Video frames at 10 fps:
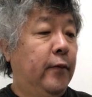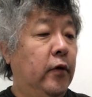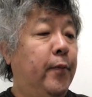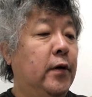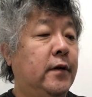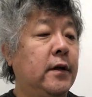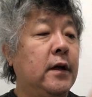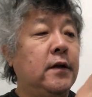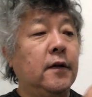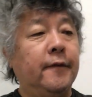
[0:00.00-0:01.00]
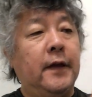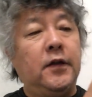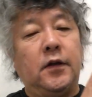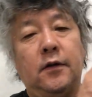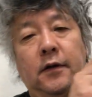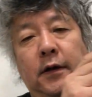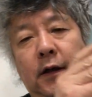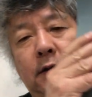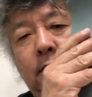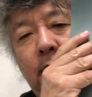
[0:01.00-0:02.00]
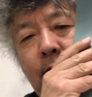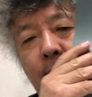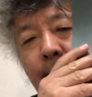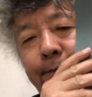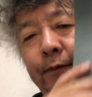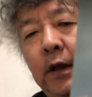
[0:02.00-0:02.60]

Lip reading: representation of nature is rather